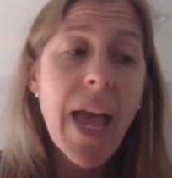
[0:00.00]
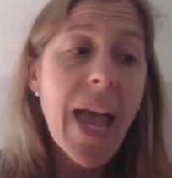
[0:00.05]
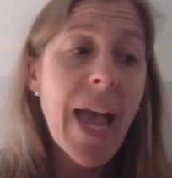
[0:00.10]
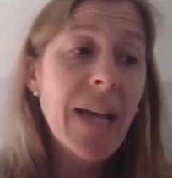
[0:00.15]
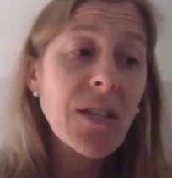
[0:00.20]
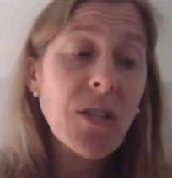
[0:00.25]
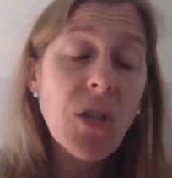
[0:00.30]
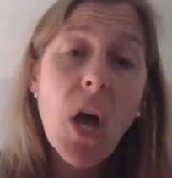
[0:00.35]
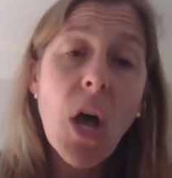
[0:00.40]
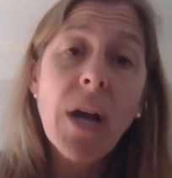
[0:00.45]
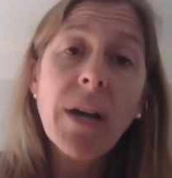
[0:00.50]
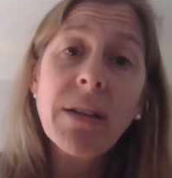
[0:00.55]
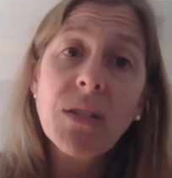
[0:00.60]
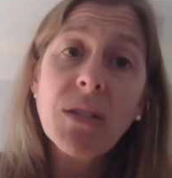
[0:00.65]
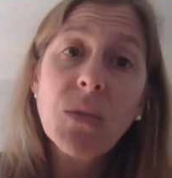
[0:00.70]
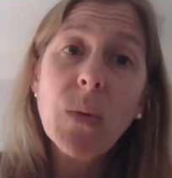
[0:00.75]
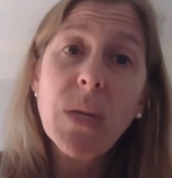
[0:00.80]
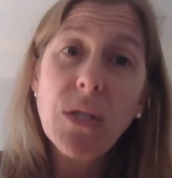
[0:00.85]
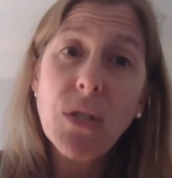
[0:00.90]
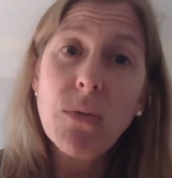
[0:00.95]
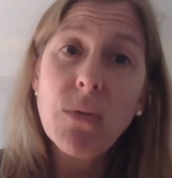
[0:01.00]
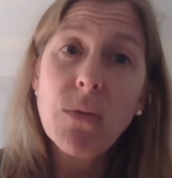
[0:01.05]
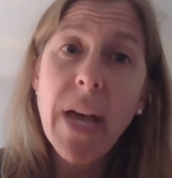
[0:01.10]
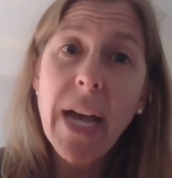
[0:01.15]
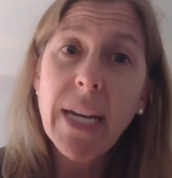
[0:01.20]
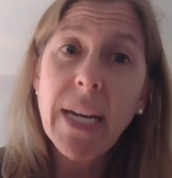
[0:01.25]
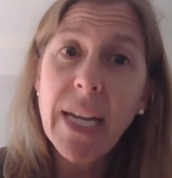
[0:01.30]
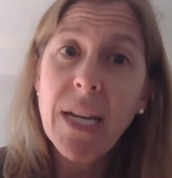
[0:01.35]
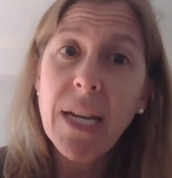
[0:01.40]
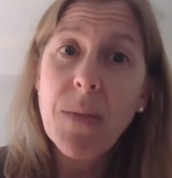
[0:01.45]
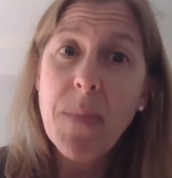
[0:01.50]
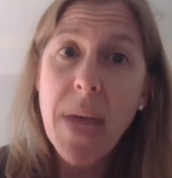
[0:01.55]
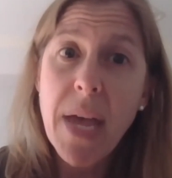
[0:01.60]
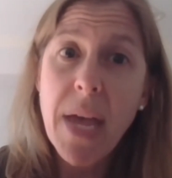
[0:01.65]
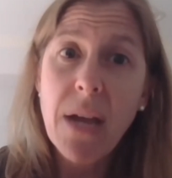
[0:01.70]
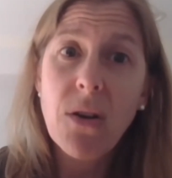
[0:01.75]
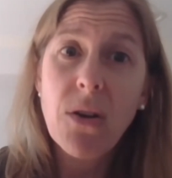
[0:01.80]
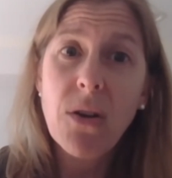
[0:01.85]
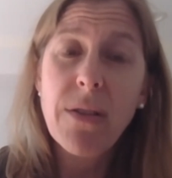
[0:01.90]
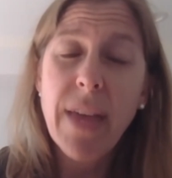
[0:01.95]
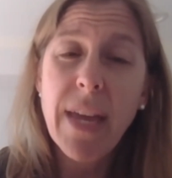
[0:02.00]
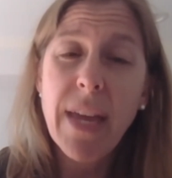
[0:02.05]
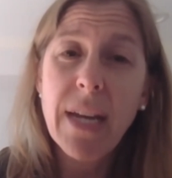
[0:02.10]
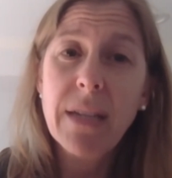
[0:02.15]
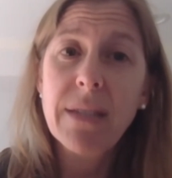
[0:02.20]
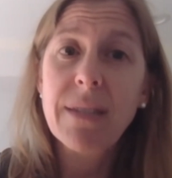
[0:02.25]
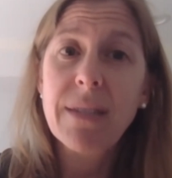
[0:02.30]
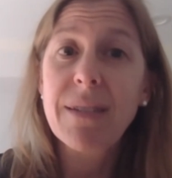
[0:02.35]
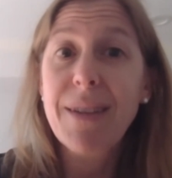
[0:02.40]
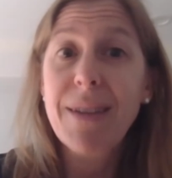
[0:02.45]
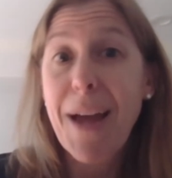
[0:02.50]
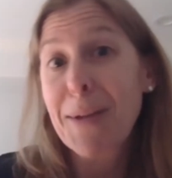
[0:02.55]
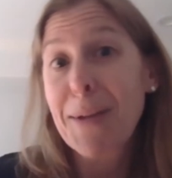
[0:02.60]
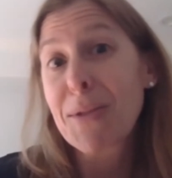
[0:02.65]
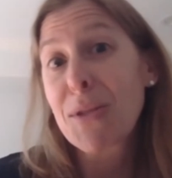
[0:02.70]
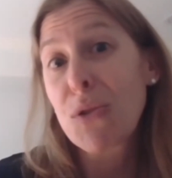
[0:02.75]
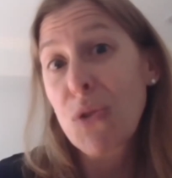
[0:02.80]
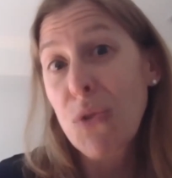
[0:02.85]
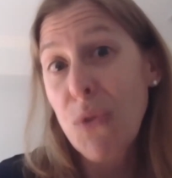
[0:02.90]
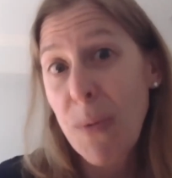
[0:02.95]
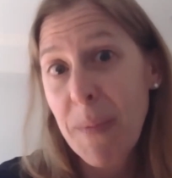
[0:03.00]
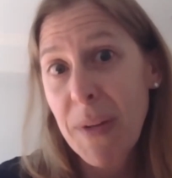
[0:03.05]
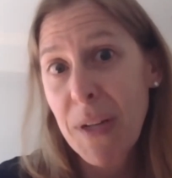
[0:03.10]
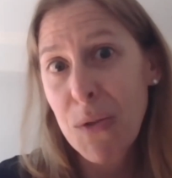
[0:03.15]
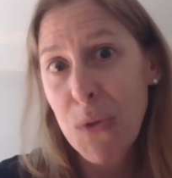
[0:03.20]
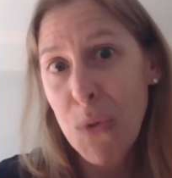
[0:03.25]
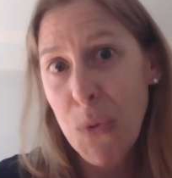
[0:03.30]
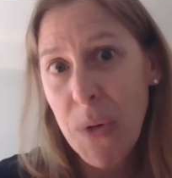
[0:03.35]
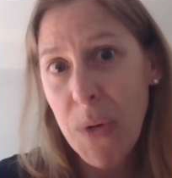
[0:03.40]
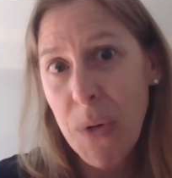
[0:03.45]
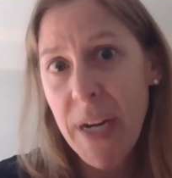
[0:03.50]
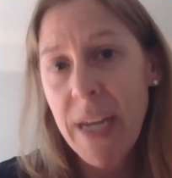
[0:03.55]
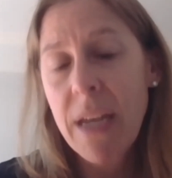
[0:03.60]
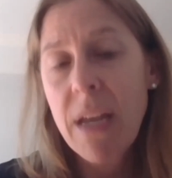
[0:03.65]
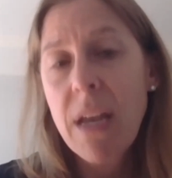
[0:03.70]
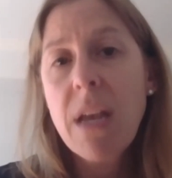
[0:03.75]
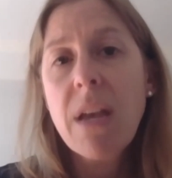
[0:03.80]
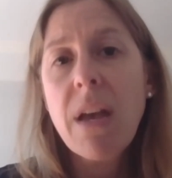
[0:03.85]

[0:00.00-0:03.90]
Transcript: as long as we do that in a manner that is not discriminatory.